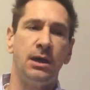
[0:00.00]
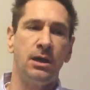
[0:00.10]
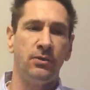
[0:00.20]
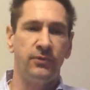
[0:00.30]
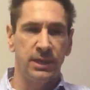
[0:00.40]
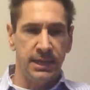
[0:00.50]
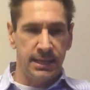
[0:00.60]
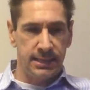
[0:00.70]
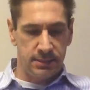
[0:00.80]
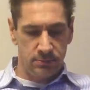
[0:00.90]
of
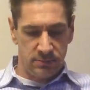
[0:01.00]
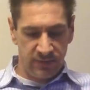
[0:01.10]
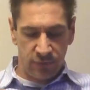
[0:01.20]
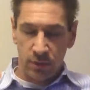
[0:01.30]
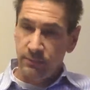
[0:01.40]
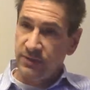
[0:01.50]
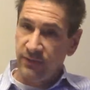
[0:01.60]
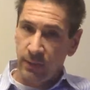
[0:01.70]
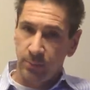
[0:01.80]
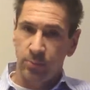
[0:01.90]
different
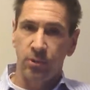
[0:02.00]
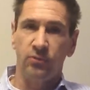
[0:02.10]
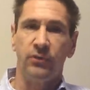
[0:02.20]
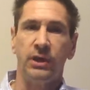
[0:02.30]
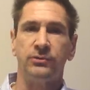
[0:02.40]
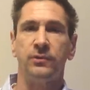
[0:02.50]
developer profiles.